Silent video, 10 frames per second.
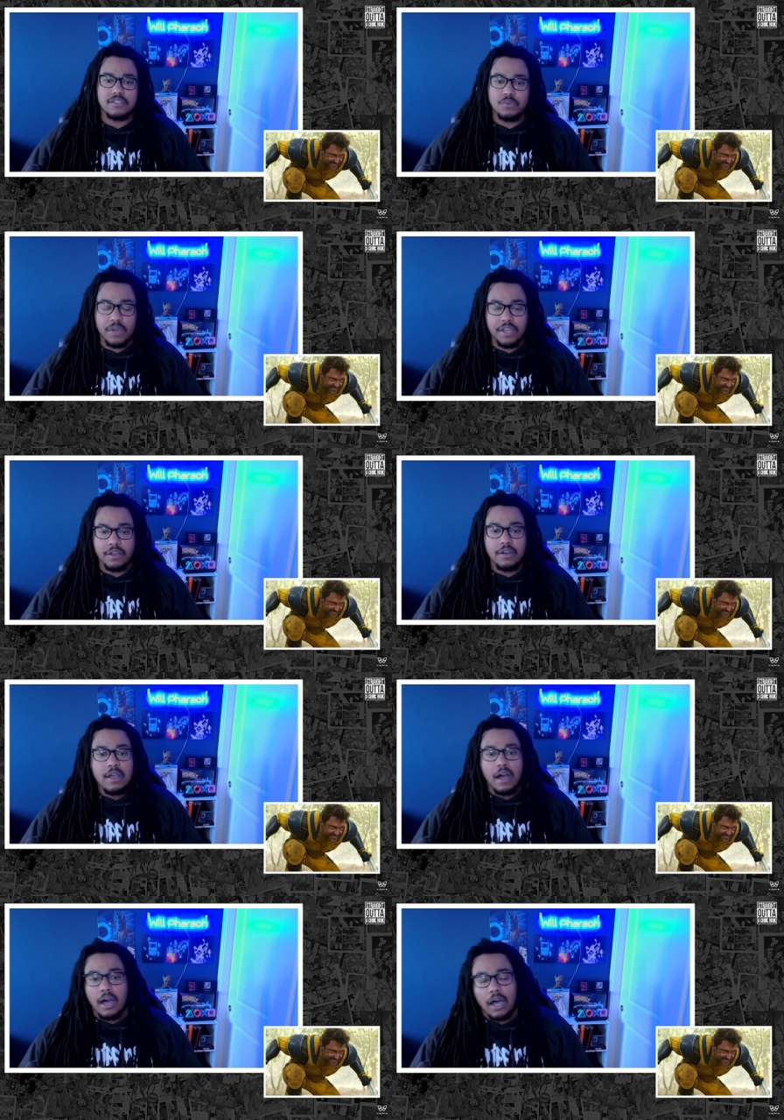as well.
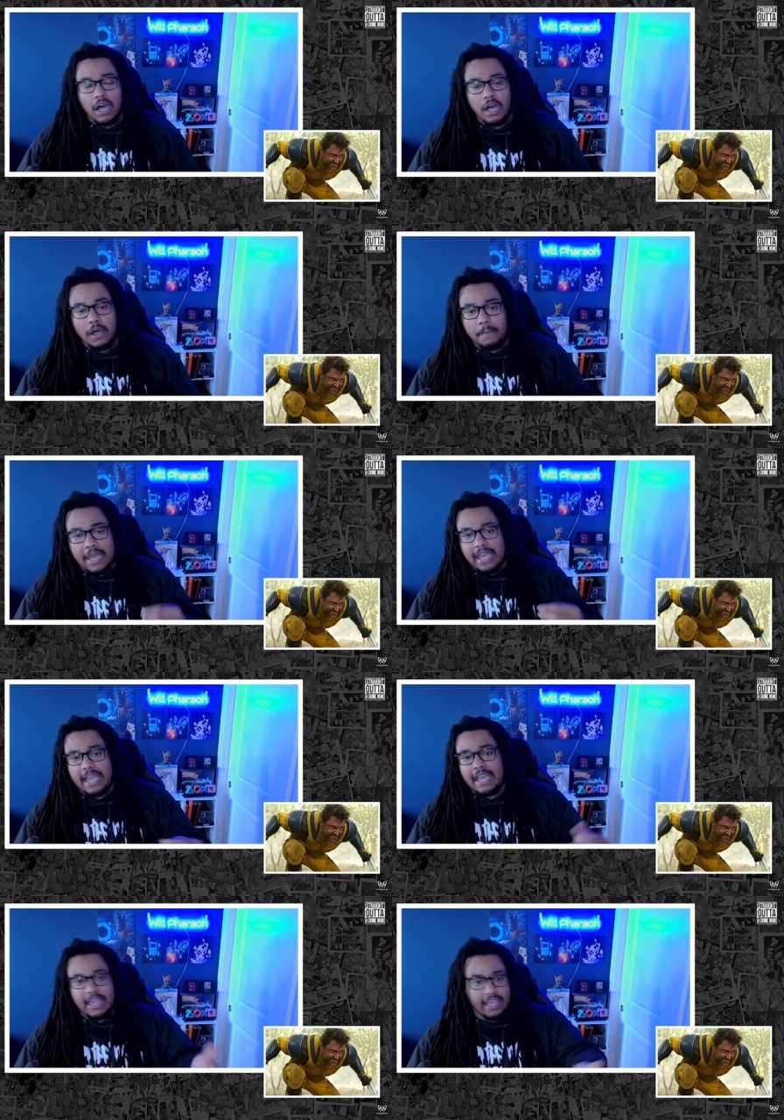
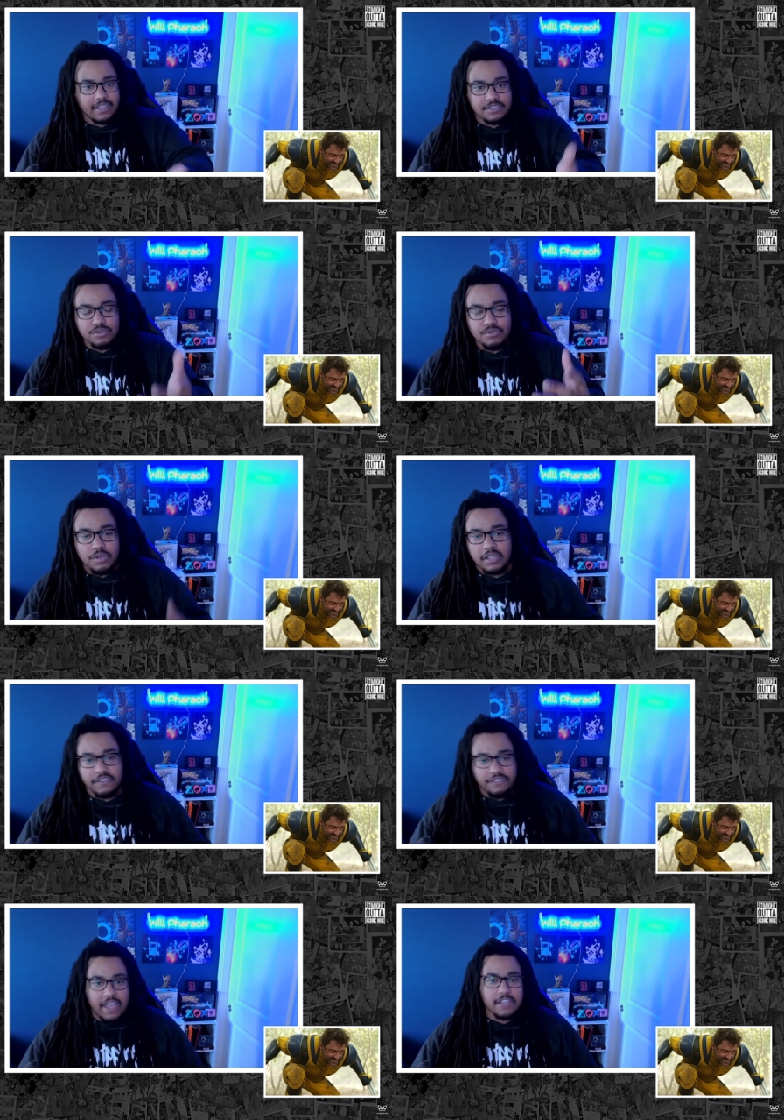And to
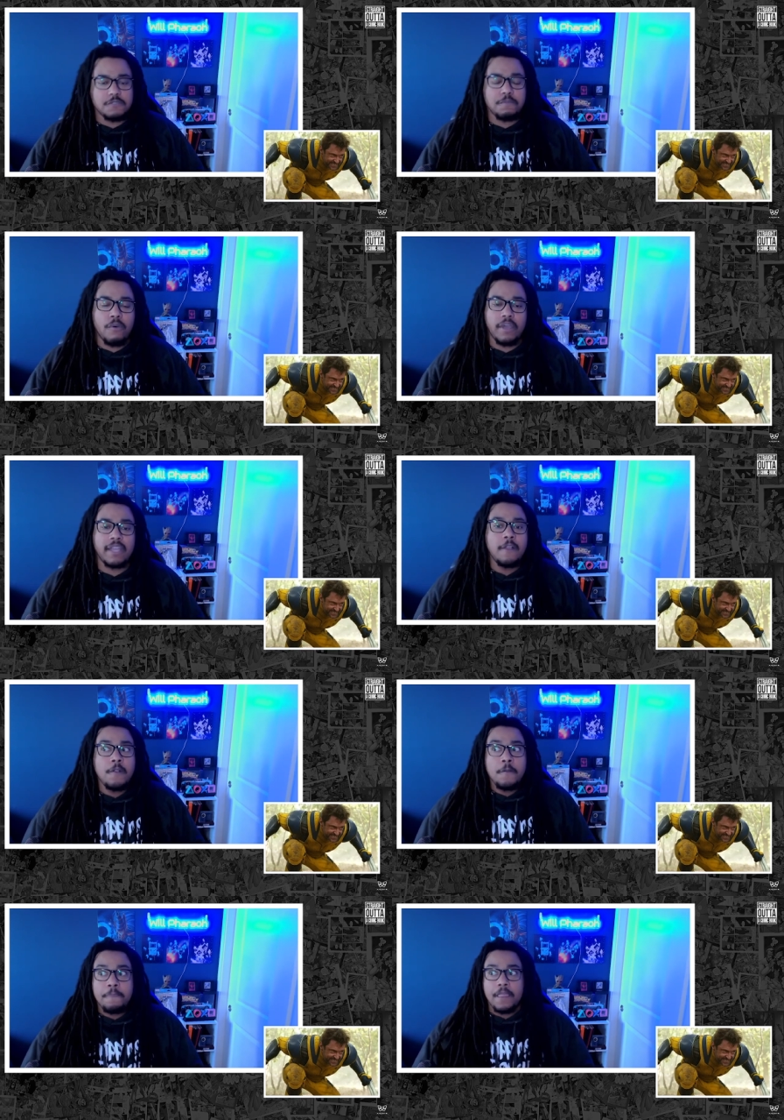the fans' point,
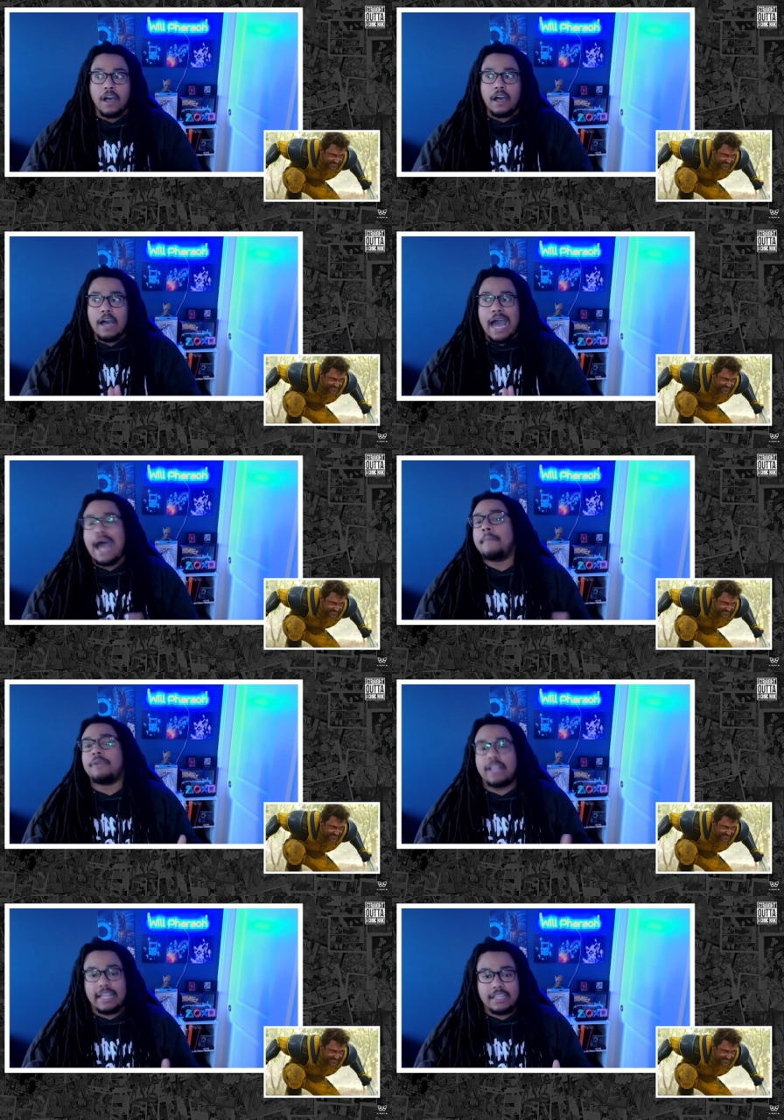I'm
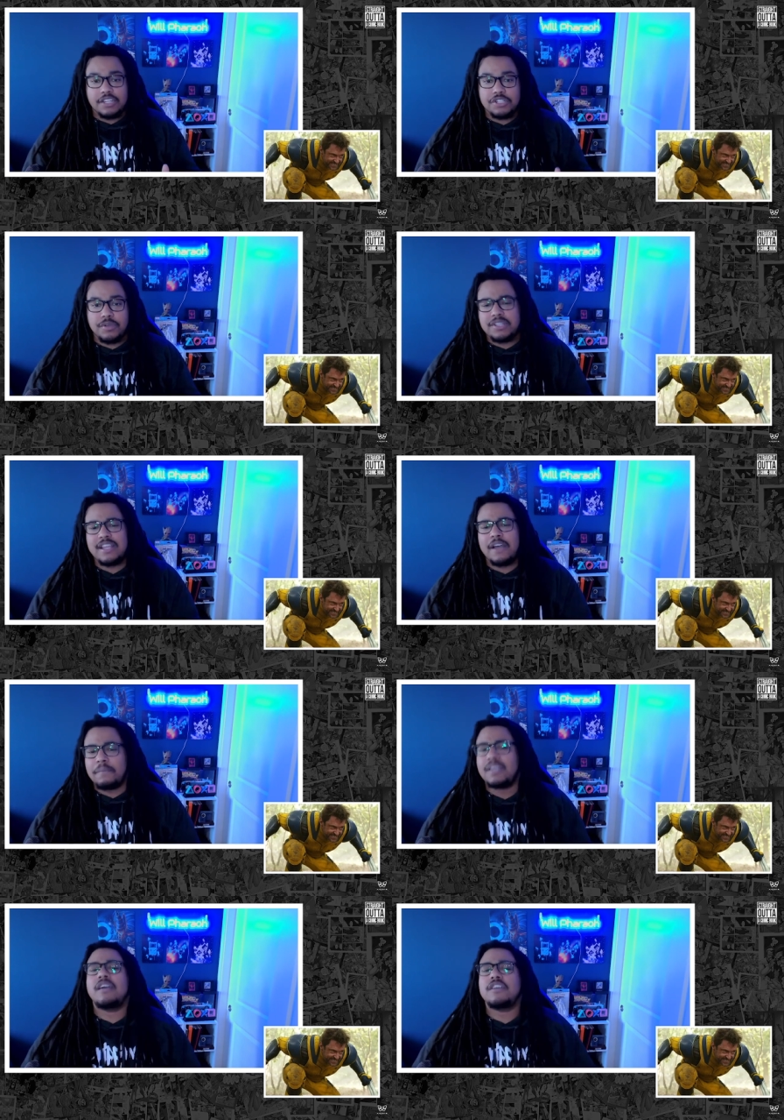glad that it's stretched out
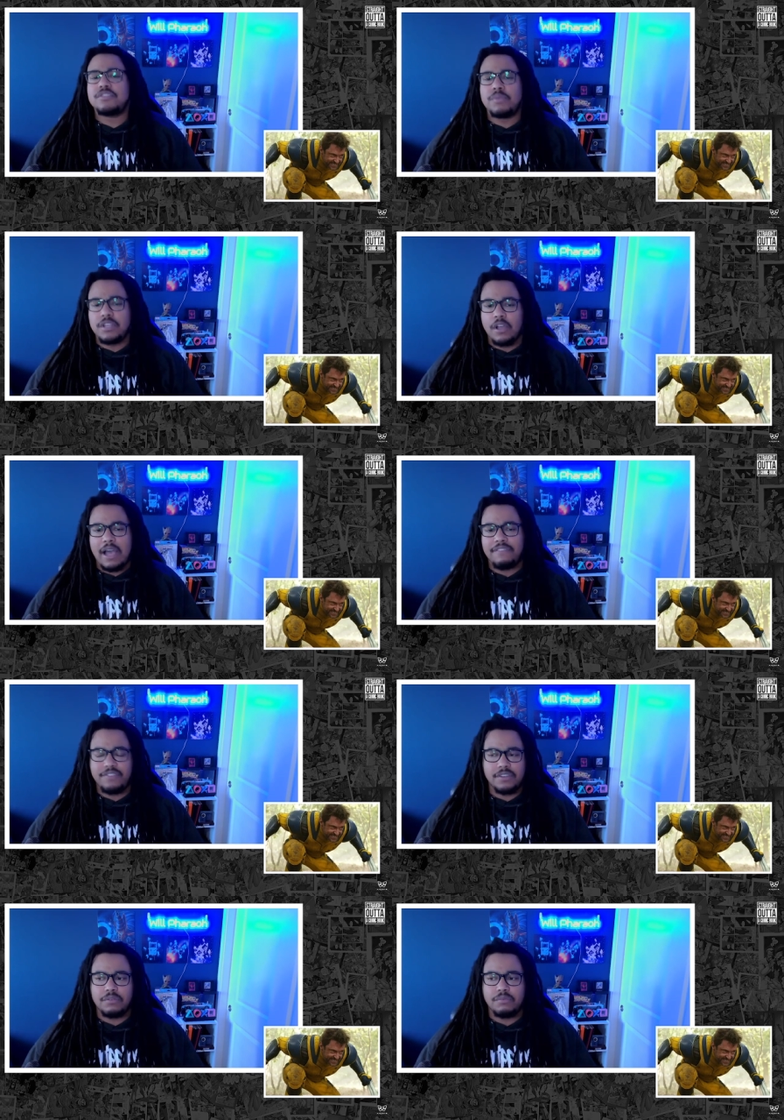because, you know, I
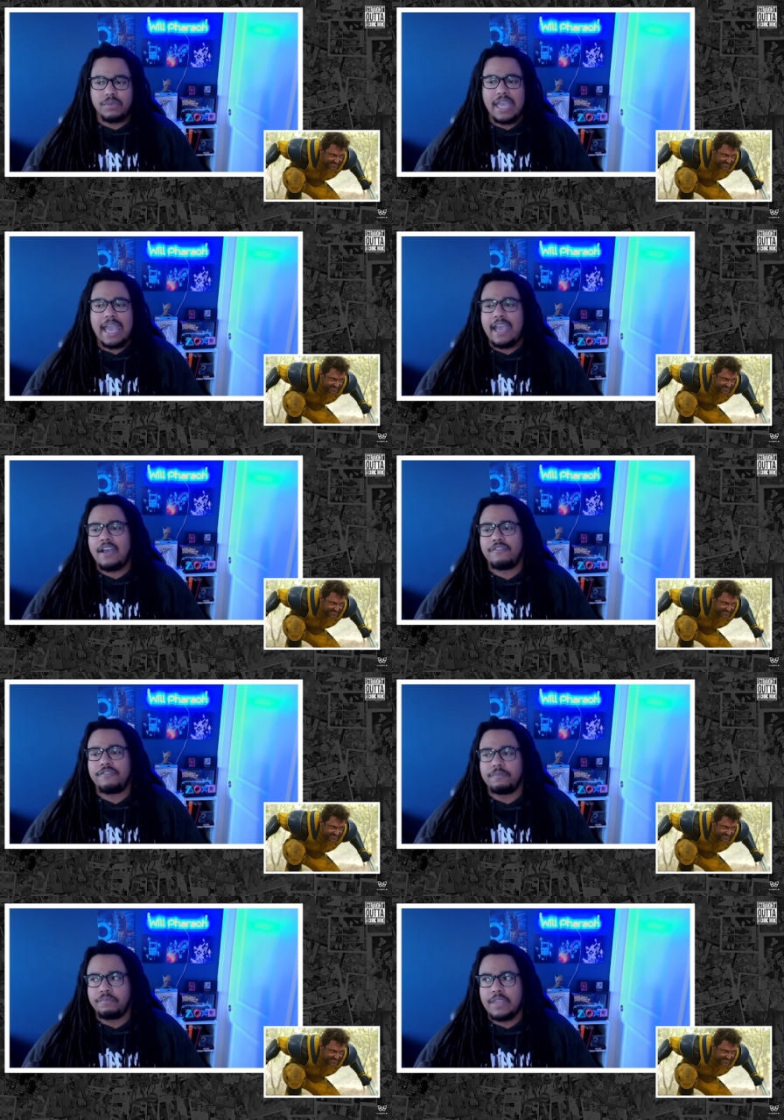feel we have
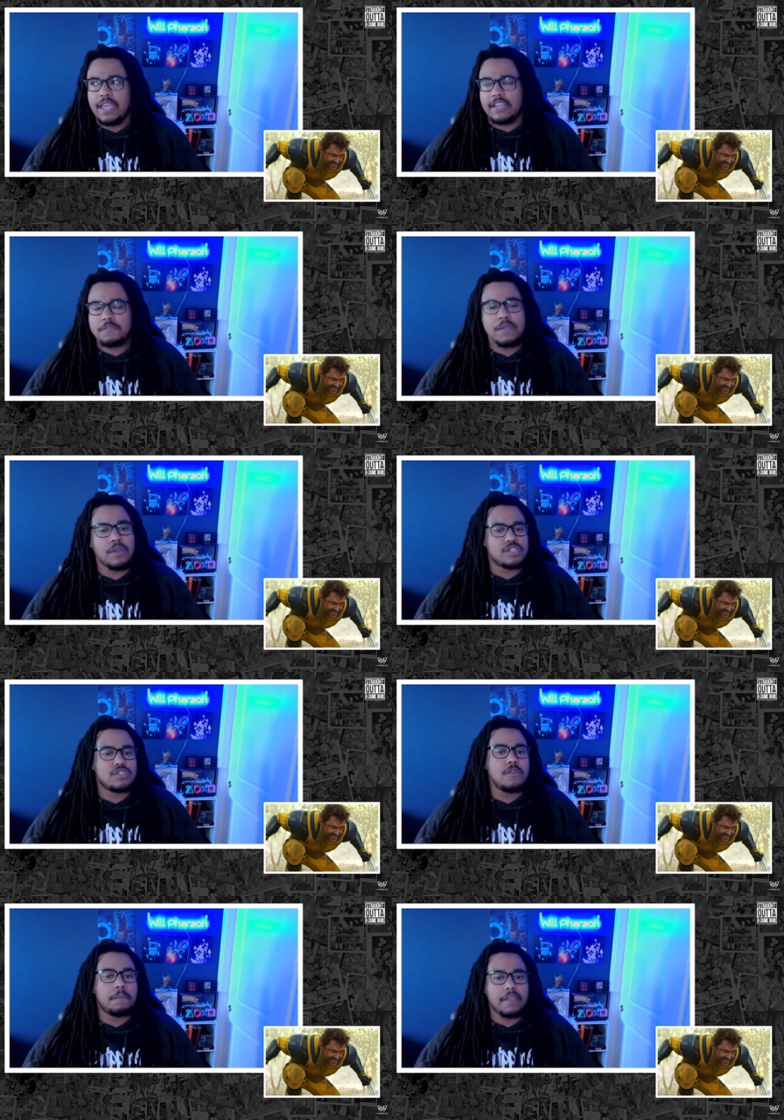
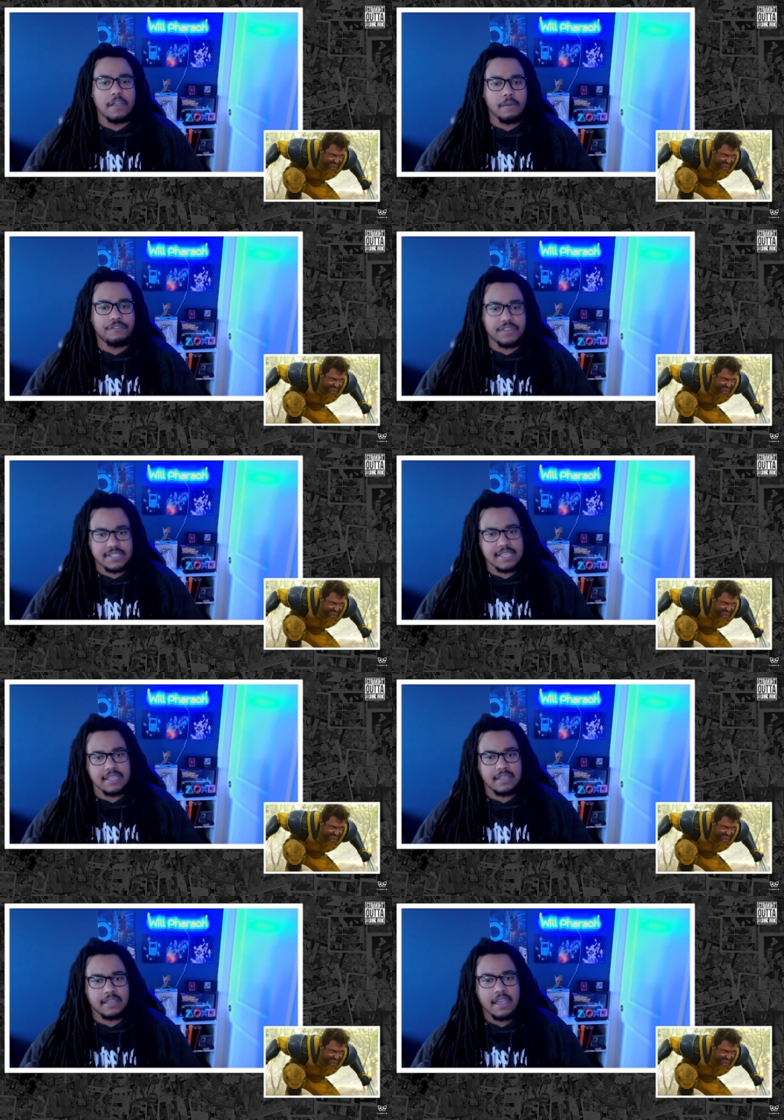experienced superhero fatigue.